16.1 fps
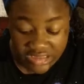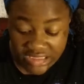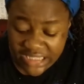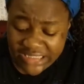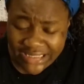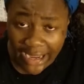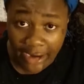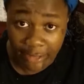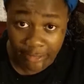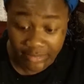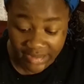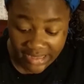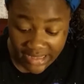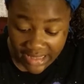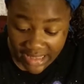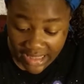Dear
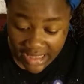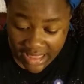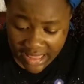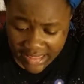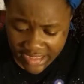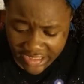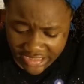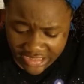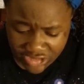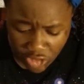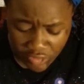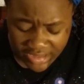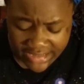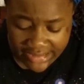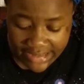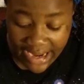diary, there is
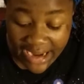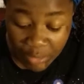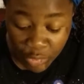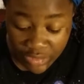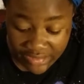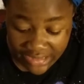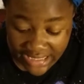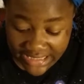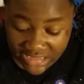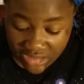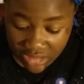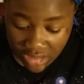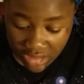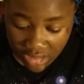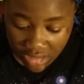only 9 more days